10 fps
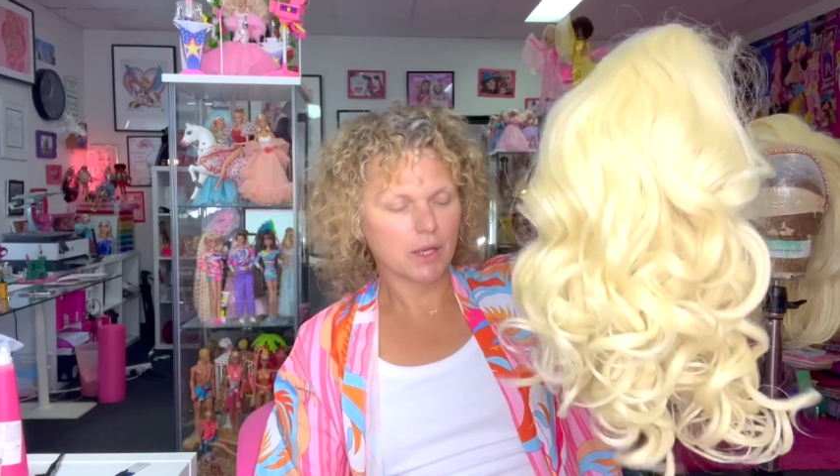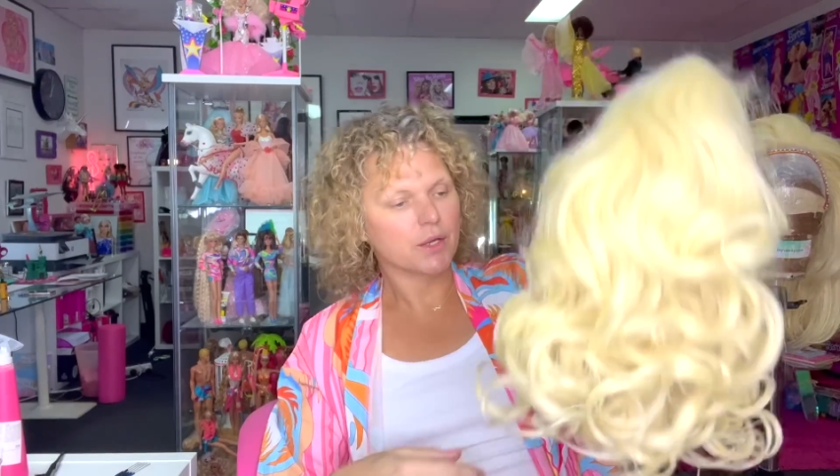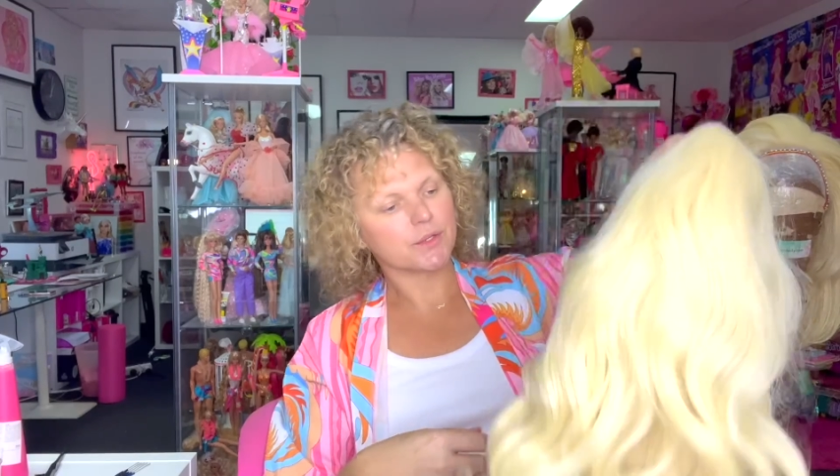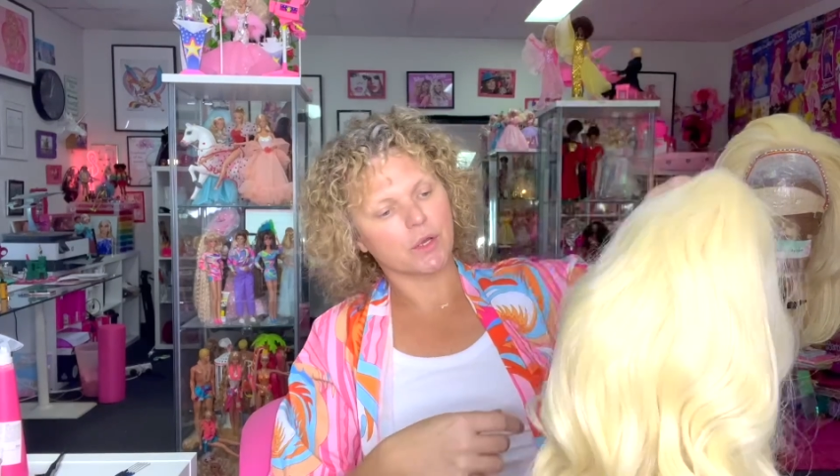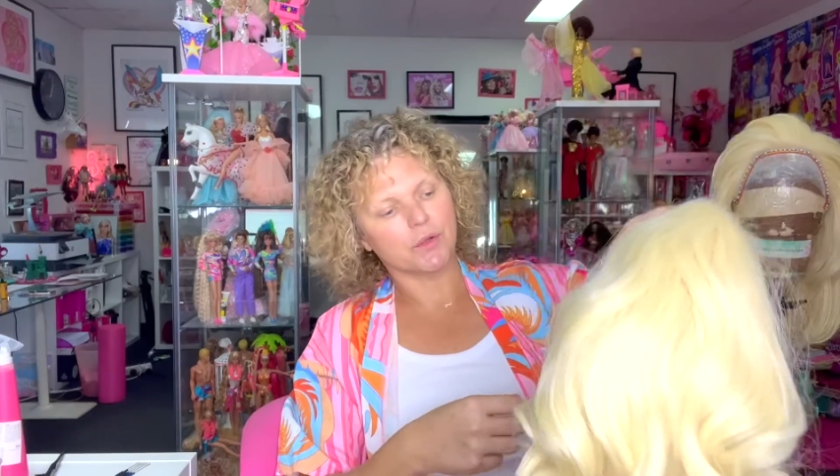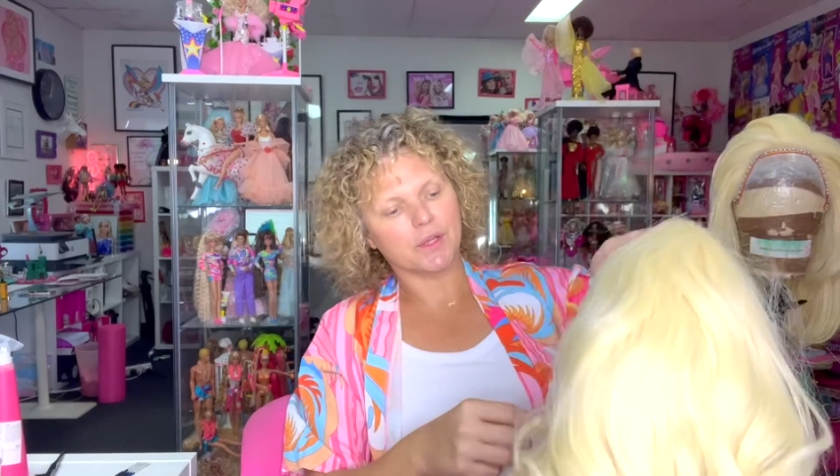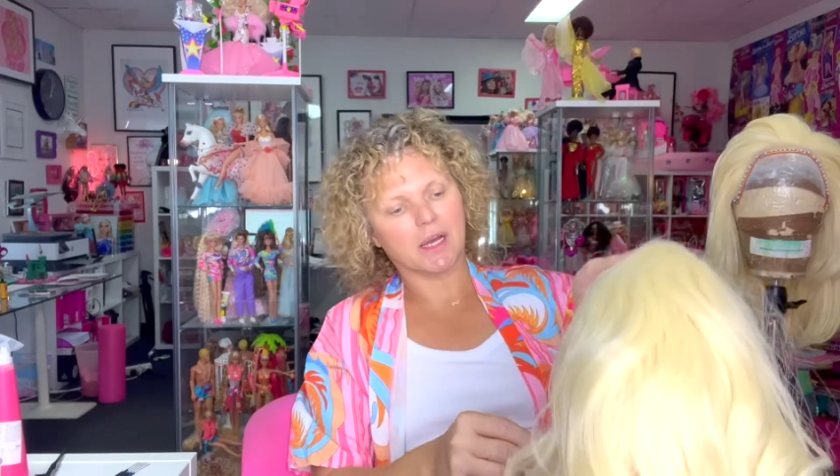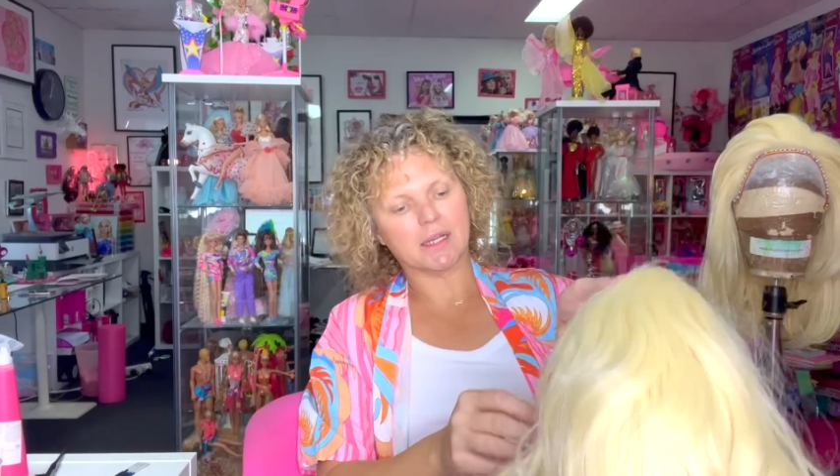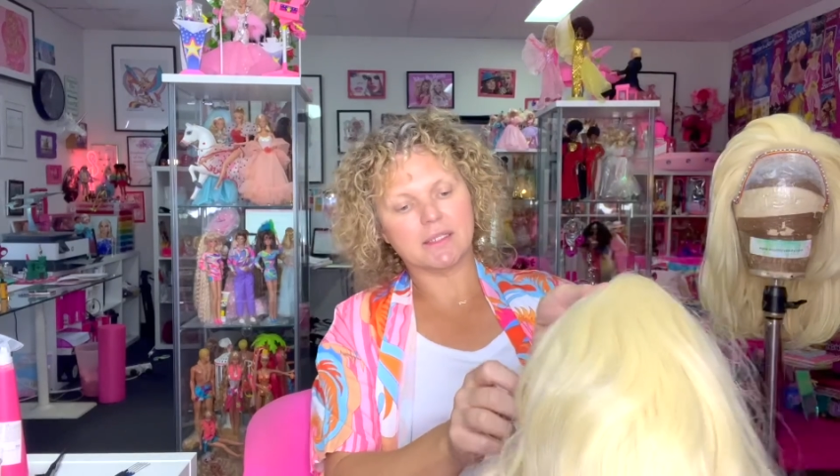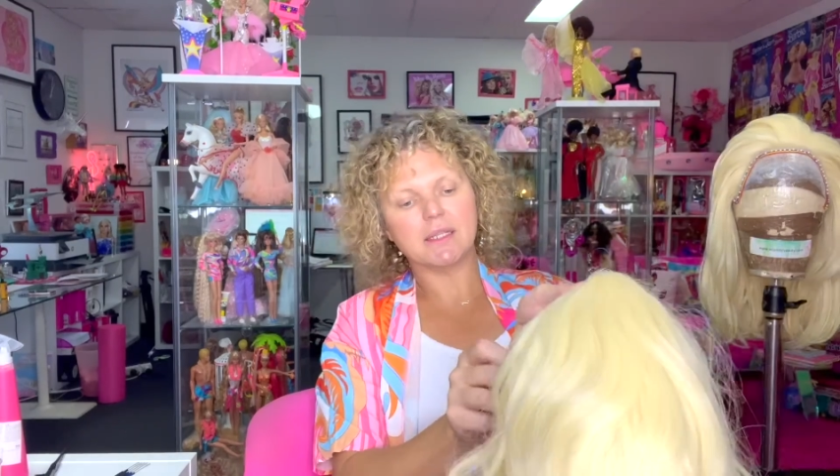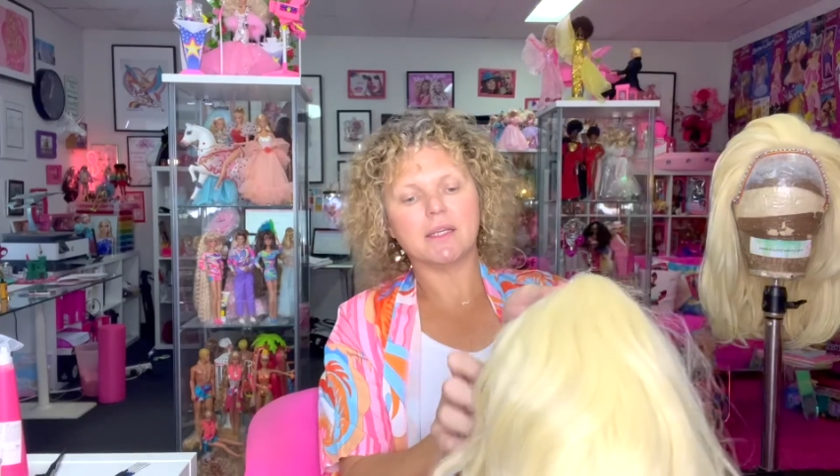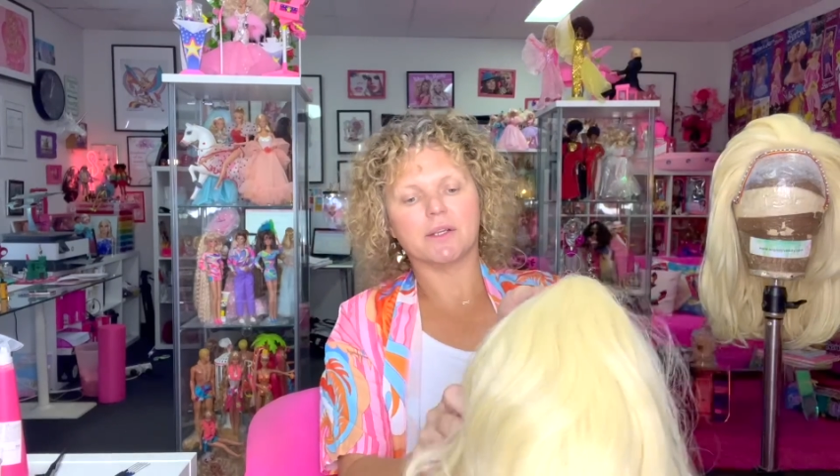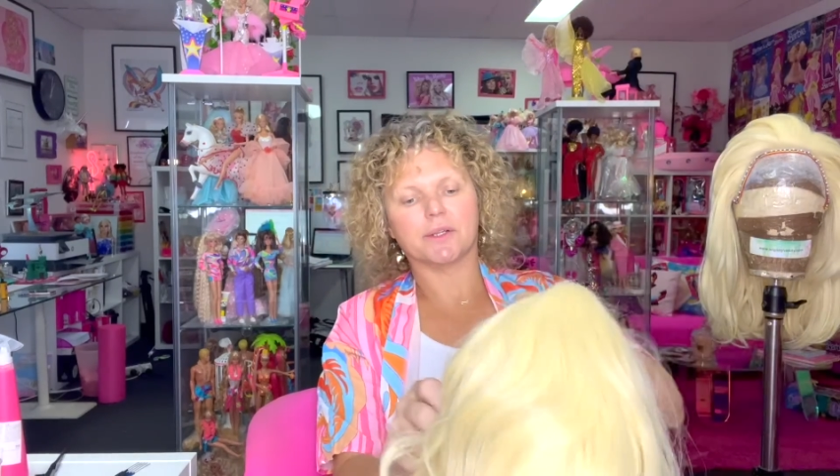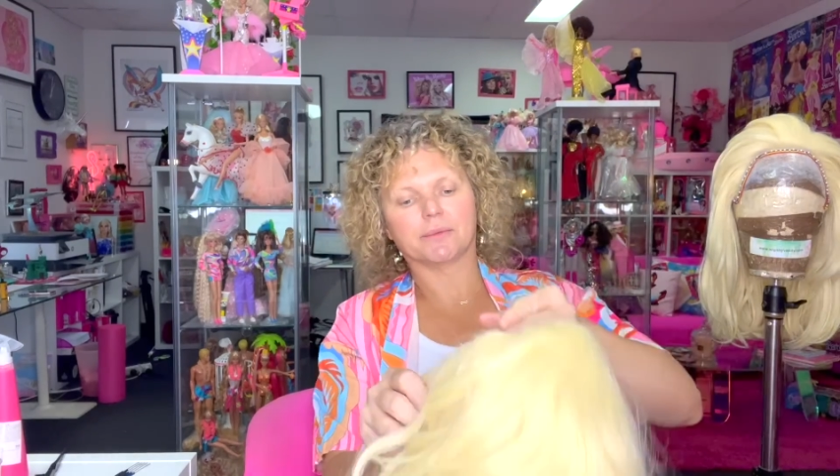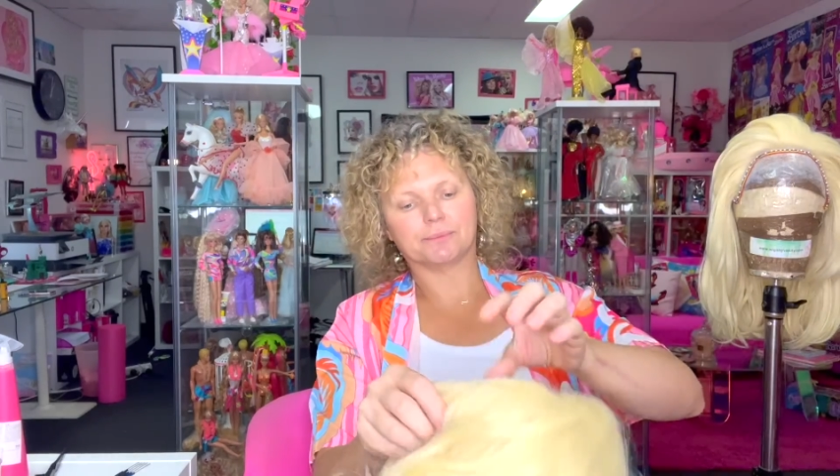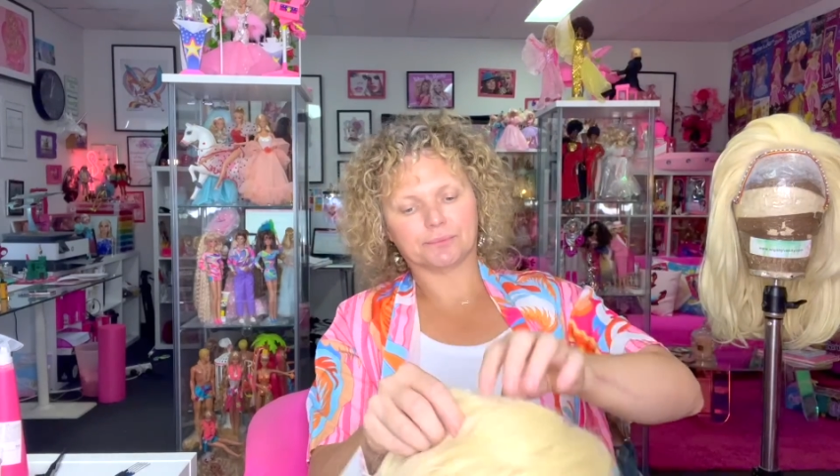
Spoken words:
So the idea